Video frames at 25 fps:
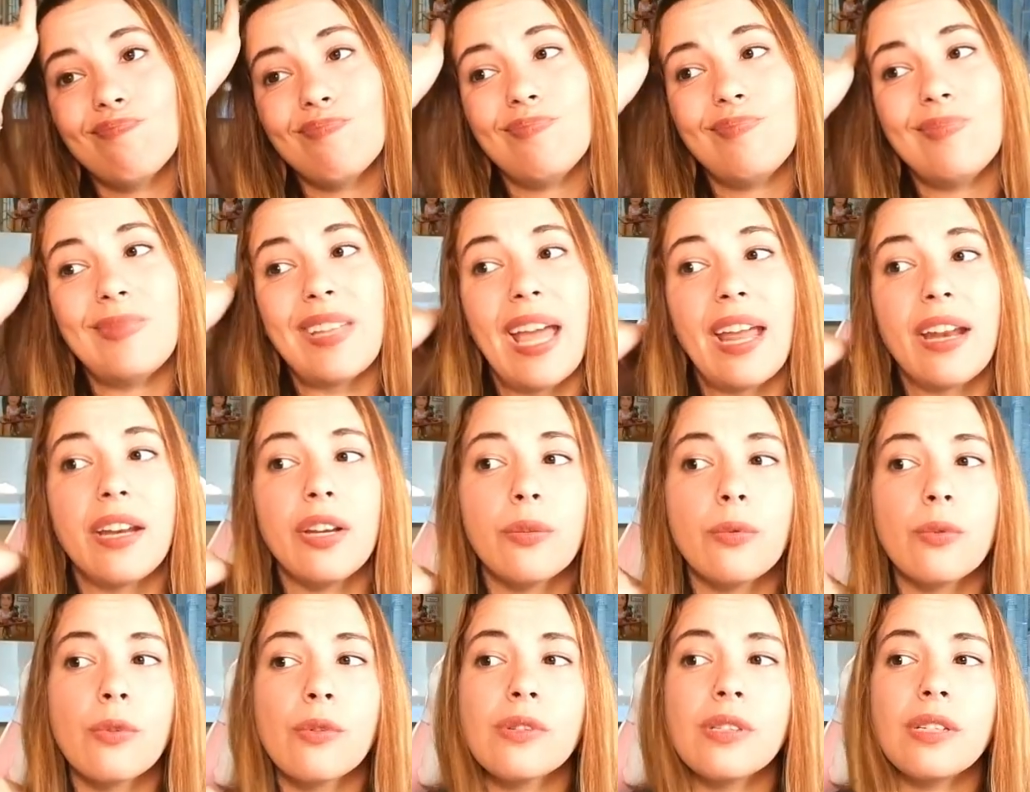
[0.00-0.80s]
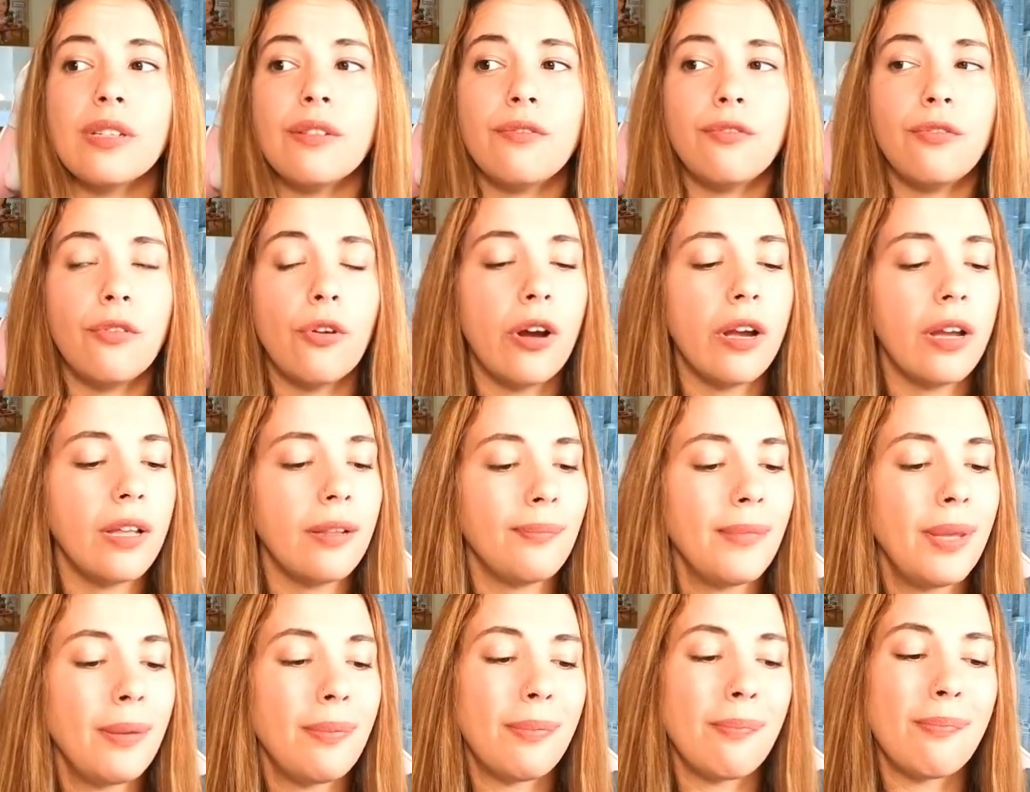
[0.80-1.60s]
10 euros in foil,
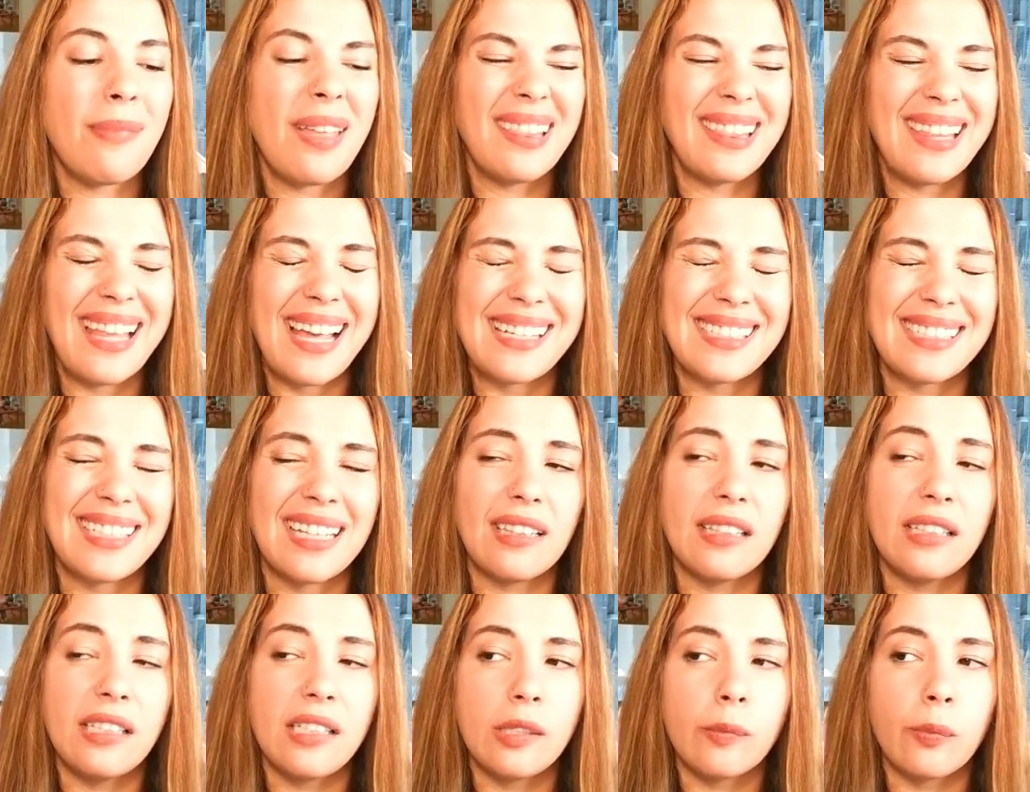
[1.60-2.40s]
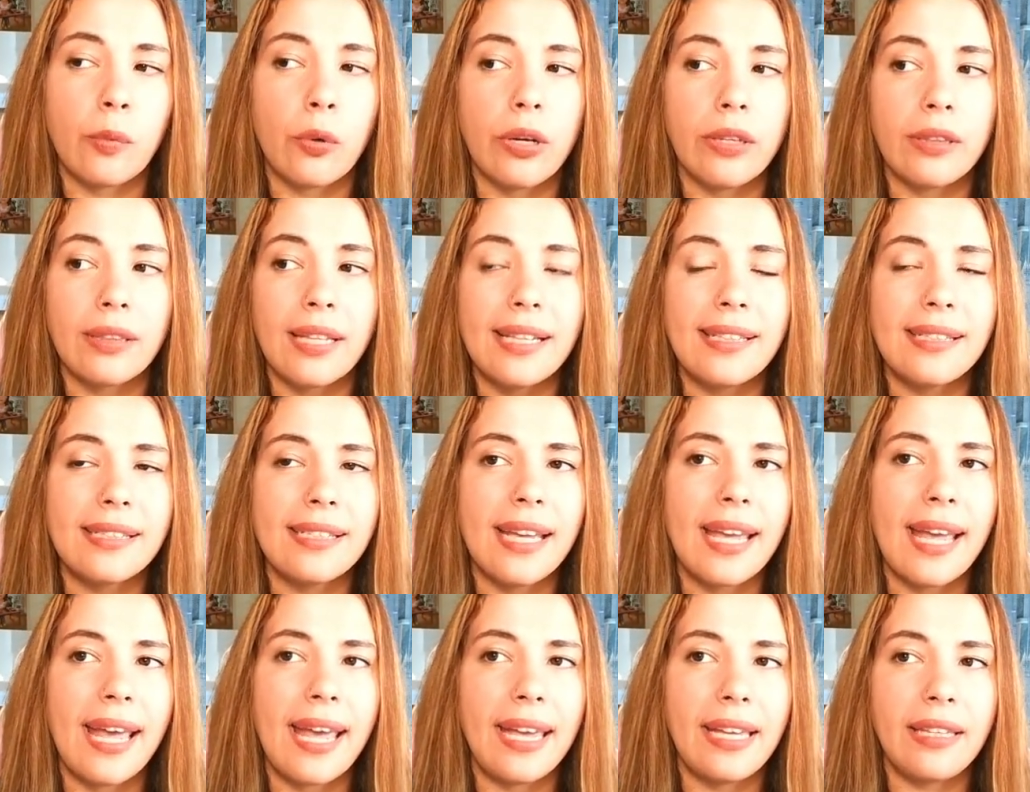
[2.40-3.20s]
maybe less at this point. Let's
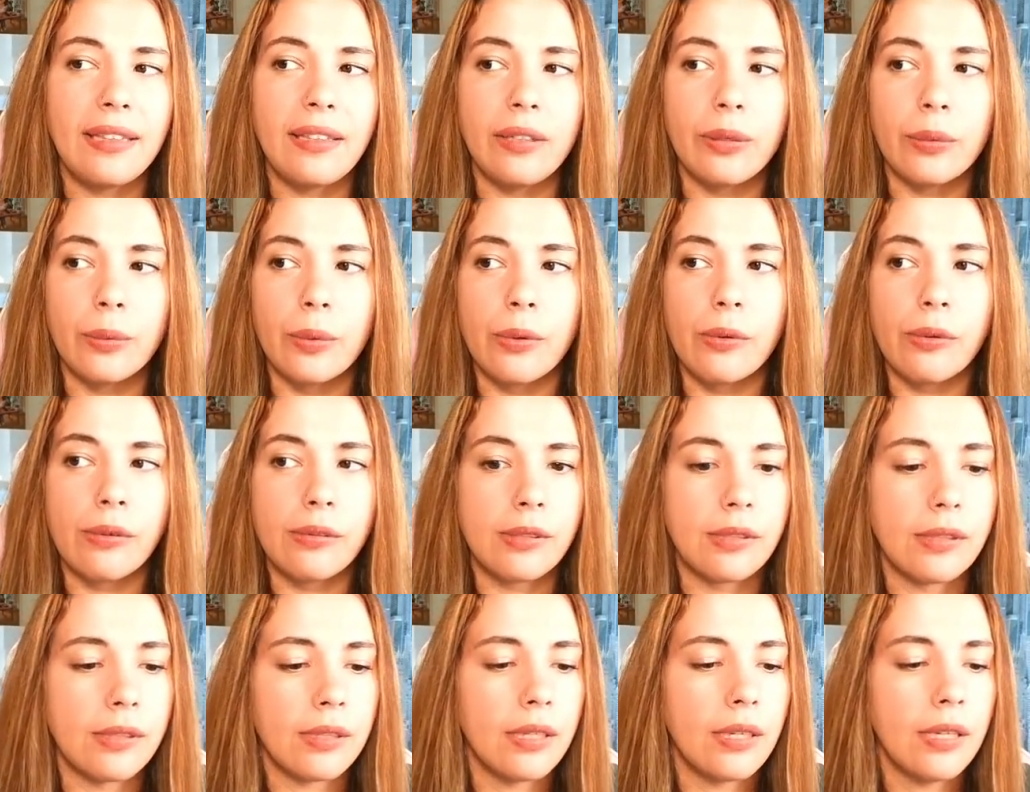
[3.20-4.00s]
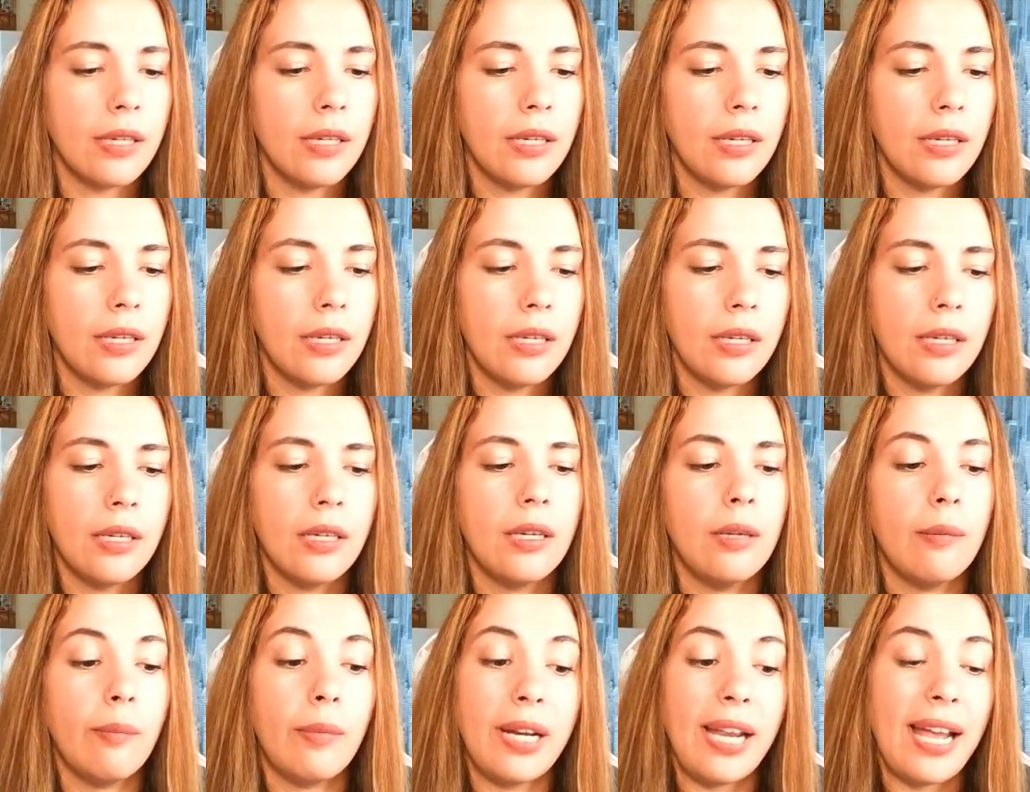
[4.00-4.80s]
say 8 euros.
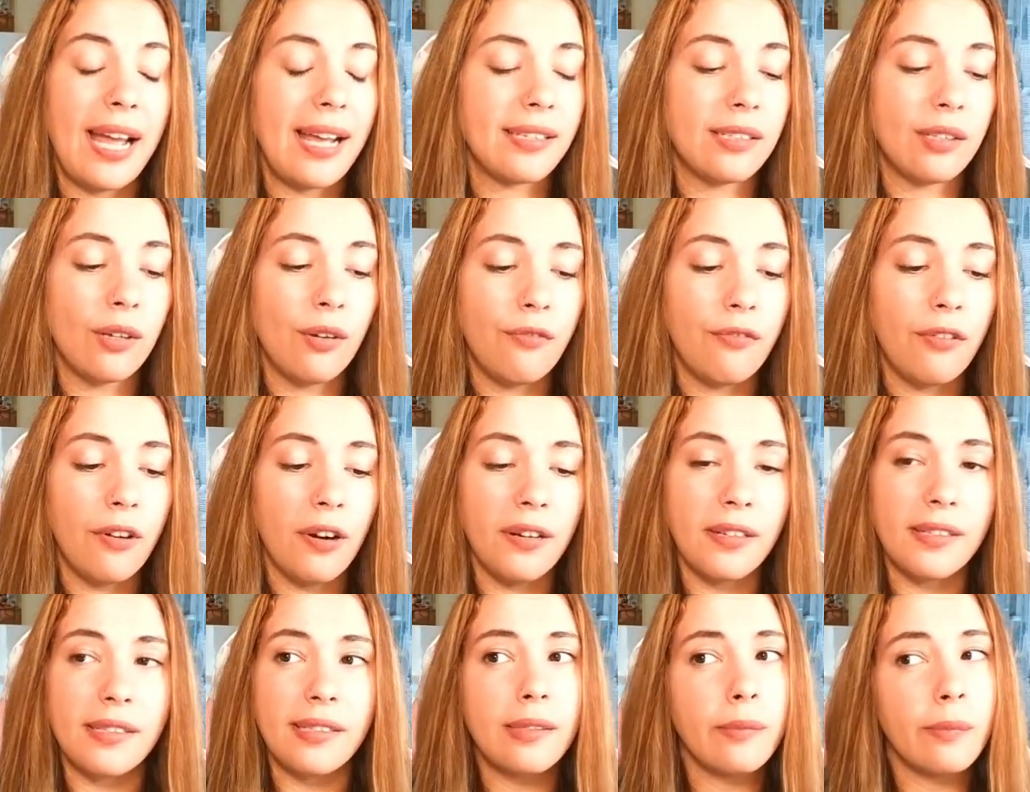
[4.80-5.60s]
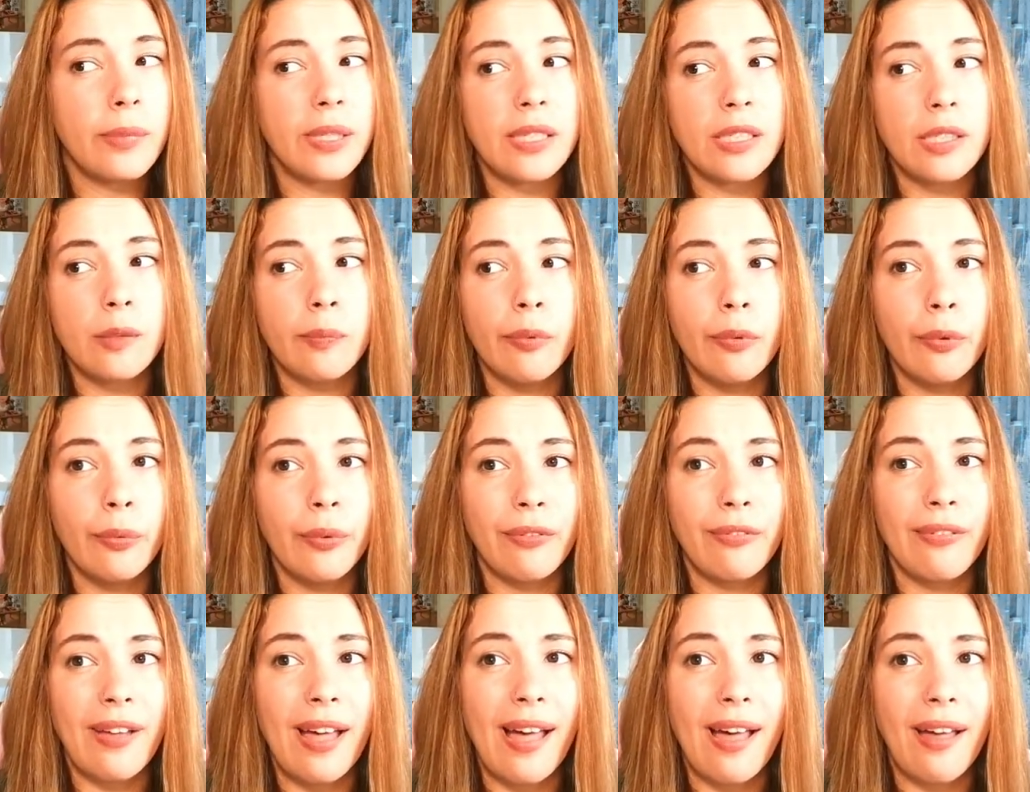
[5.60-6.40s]
But yeah, so far this is the biggest pool
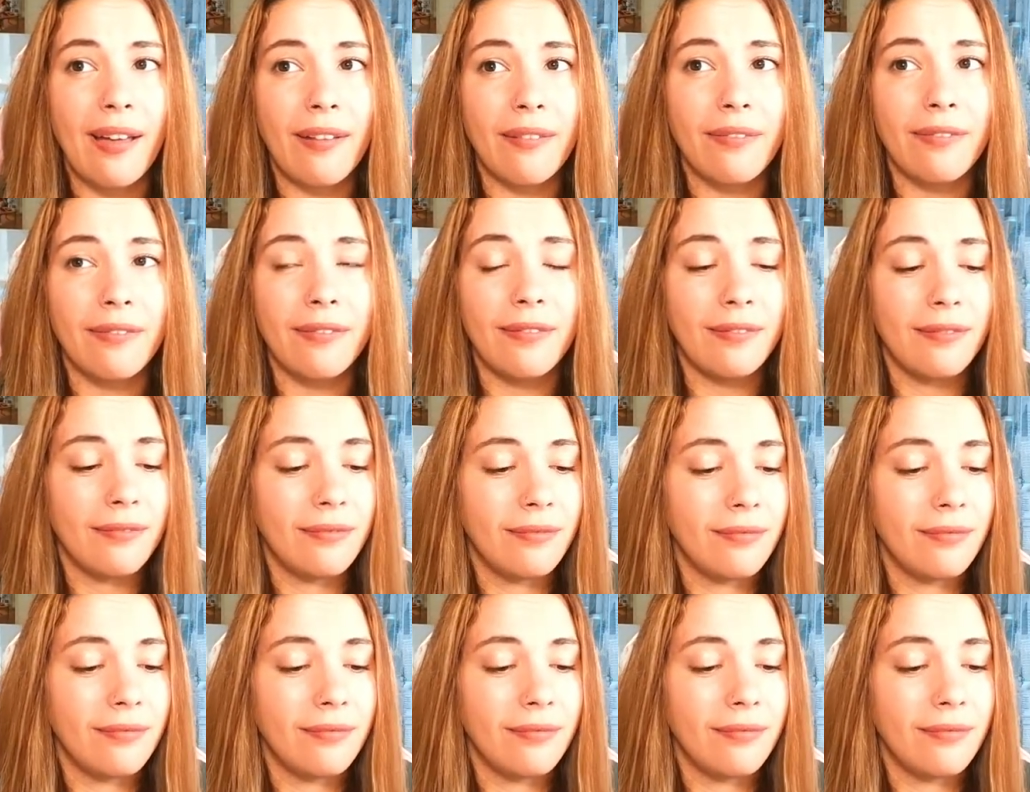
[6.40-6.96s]
with F.